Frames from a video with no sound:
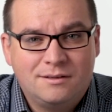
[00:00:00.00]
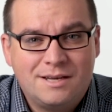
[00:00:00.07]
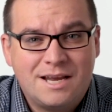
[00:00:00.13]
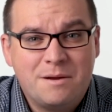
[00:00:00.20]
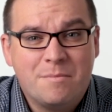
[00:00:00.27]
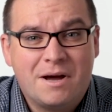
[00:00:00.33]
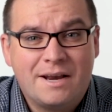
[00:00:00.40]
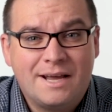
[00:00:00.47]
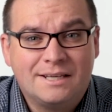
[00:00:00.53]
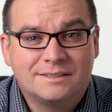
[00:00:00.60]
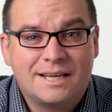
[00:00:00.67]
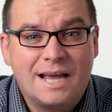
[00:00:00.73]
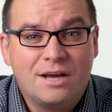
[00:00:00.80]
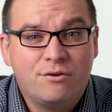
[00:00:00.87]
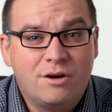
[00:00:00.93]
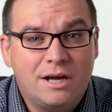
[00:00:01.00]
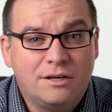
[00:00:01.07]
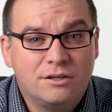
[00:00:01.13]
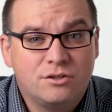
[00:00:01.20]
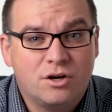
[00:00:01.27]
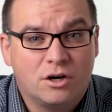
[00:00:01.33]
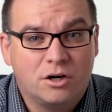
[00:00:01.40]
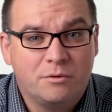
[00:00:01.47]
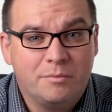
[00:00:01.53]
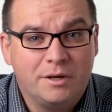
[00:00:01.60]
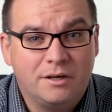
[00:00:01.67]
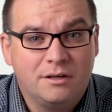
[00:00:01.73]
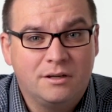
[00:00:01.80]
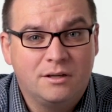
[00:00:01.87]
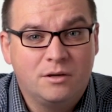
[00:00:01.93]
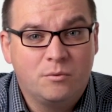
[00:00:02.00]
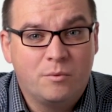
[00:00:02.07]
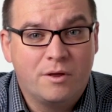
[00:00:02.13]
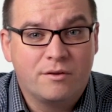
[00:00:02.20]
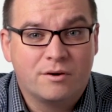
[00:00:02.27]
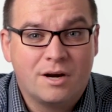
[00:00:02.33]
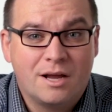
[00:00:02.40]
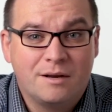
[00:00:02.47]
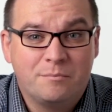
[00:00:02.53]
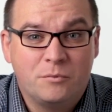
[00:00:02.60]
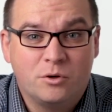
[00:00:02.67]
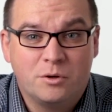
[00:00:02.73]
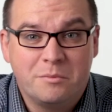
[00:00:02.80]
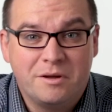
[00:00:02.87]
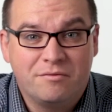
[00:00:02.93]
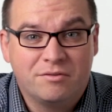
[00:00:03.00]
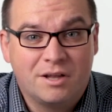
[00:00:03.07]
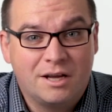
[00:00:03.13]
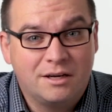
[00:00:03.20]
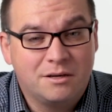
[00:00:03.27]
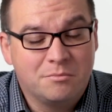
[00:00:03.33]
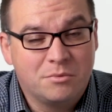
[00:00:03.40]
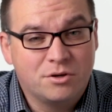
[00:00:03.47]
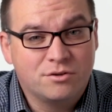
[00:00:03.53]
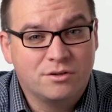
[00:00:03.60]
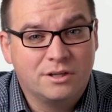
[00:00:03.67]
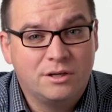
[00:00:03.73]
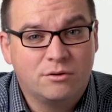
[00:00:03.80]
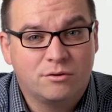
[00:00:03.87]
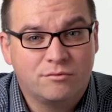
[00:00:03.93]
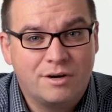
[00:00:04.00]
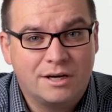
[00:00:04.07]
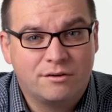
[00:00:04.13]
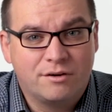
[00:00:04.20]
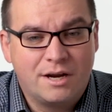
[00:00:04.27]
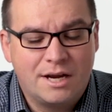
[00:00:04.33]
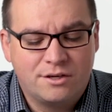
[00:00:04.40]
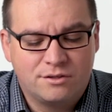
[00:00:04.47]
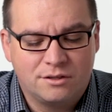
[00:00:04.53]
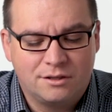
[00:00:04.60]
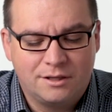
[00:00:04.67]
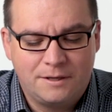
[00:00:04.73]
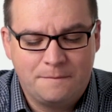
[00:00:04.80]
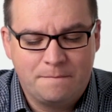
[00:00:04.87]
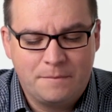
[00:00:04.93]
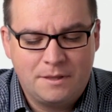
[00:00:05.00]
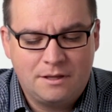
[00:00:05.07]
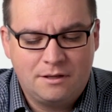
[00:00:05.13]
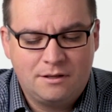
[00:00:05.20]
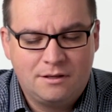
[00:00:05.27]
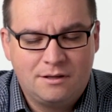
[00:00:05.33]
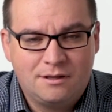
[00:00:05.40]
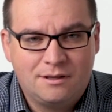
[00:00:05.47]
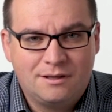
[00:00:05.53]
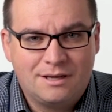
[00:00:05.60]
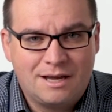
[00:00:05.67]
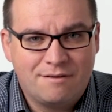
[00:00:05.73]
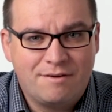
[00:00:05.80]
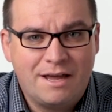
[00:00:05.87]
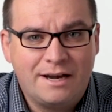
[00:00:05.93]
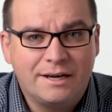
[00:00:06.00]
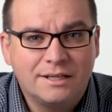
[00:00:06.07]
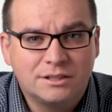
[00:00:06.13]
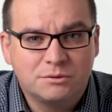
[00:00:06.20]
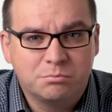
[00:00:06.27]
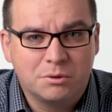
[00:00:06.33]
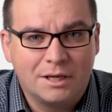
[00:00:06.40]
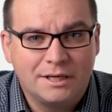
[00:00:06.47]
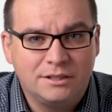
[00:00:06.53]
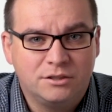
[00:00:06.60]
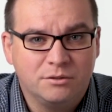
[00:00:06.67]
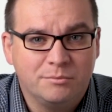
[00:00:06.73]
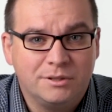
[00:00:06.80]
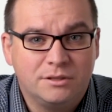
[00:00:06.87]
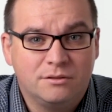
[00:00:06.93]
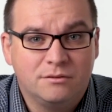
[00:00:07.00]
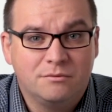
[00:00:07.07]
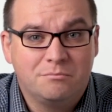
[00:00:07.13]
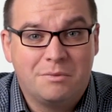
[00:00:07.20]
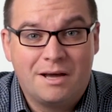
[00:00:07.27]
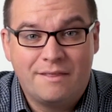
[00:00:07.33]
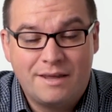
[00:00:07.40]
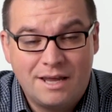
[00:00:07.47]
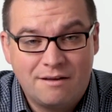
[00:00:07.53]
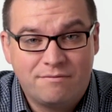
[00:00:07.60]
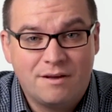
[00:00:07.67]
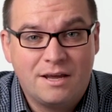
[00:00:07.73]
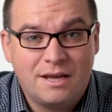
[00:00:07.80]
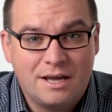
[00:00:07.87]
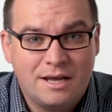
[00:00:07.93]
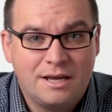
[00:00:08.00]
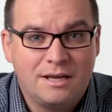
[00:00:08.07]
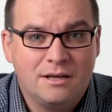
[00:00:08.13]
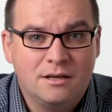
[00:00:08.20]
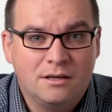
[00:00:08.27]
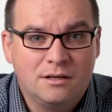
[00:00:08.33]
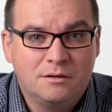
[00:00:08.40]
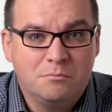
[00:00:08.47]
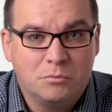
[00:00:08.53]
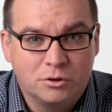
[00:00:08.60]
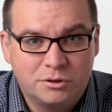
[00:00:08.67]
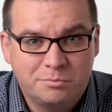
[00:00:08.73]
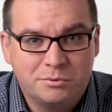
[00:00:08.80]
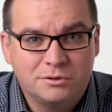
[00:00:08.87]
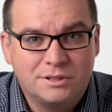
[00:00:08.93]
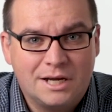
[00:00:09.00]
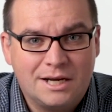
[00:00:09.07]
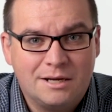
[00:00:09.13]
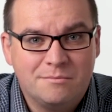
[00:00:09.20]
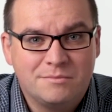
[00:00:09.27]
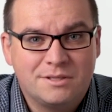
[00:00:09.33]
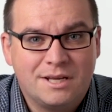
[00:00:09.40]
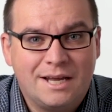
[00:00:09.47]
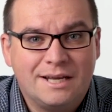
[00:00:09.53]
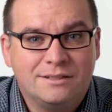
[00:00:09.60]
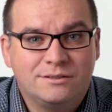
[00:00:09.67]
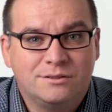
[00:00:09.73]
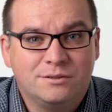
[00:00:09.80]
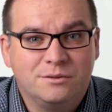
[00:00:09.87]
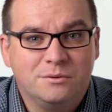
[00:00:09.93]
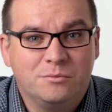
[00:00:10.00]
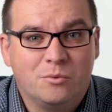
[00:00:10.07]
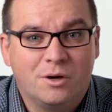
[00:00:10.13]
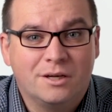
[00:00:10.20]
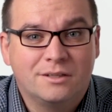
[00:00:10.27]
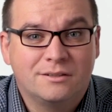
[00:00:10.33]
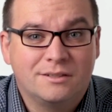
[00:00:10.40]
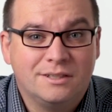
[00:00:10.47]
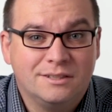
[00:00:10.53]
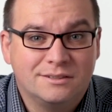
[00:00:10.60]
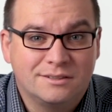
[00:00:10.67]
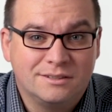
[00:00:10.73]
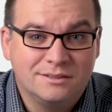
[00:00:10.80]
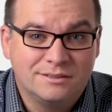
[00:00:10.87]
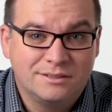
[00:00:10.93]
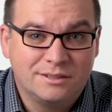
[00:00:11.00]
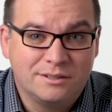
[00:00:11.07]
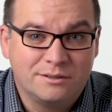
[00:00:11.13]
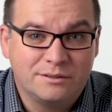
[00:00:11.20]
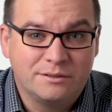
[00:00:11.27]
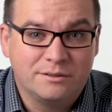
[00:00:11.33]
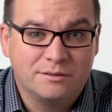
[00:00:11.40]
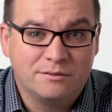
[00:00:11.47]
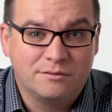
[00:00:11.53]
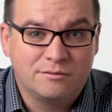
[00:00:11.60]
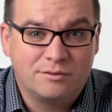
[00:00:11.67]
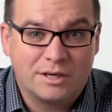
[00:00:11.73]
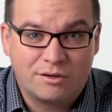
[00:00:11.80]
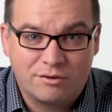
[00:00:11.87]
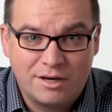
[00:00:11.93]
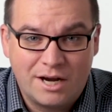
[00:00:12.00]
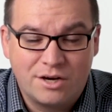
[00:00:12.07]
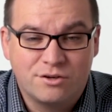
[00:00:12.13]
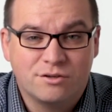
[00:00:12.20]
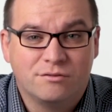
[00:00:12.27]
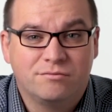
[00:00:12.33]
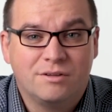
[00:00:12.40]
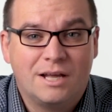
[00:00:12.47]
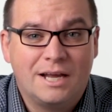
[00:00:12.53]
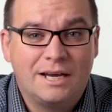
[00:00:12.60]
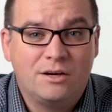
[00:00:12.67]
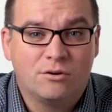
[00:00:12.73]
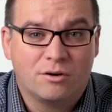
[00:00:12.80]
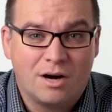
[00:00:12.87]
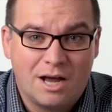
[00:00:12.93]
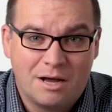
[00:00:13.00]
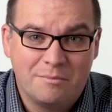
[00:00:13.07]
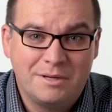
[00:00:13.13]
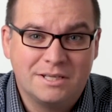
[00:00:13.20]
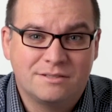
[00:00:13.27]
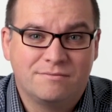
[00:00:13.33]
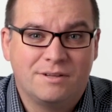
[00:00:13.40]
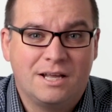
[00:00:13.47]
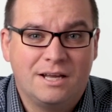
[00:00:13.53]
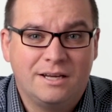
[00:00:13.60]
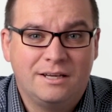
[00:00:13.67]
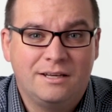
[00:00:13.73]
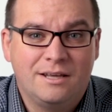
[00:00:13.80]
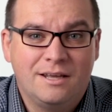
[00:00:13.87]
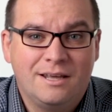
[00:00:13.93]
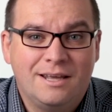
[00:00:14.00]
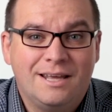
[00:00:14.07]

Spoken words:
Now you might ask, how do I determine whether I'm going to be flying commercially or recreationally? I've had it explained to me by the FAA multiple times as to what is considered recreational flying or hobbyist flying